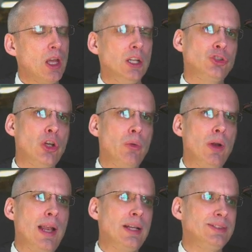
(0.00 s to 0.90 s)
So
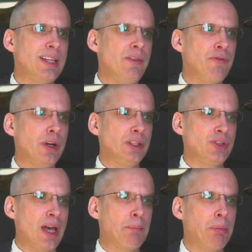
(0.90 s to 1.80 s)
let's say, for
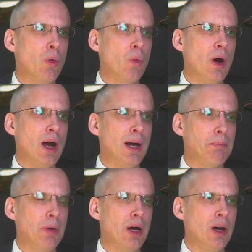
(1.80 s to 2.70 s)
example,
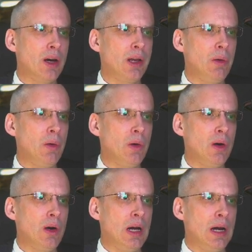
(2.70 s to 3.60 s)
I
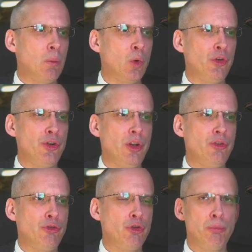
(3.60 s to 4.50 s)
wanted to